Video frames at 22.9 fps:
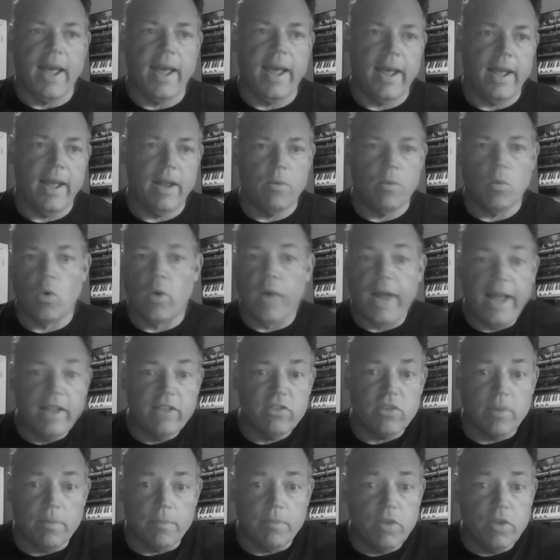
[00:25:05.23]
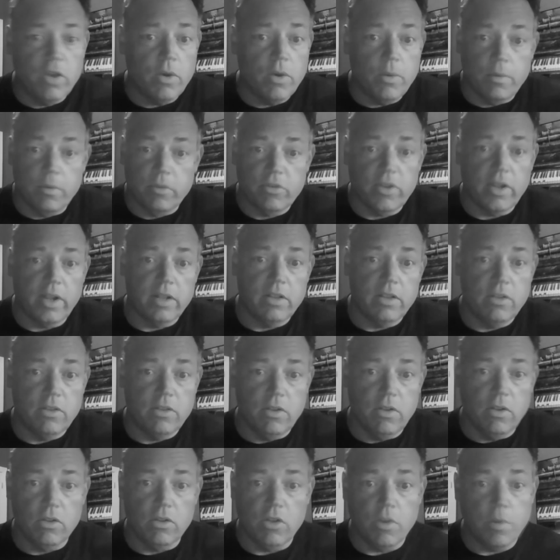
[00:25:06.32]
and we'll ask them too. It's like,
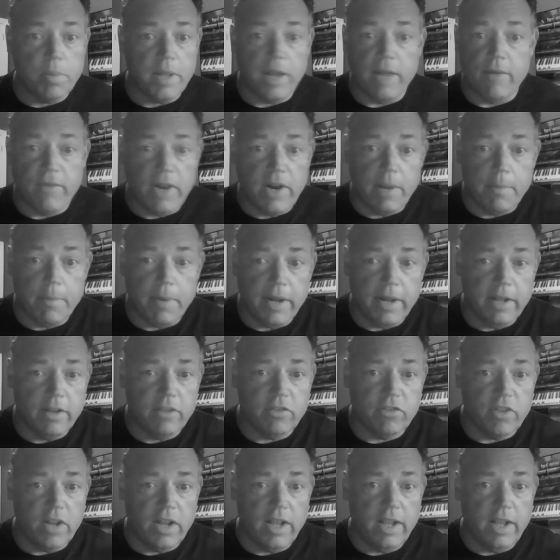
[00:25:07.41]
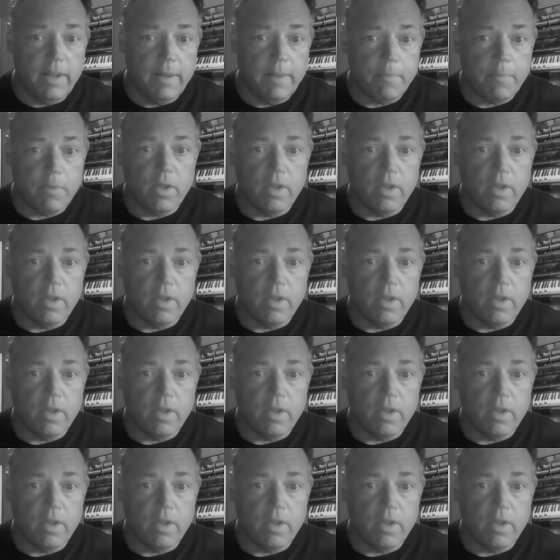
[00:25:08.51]
do you play with anybody in the city?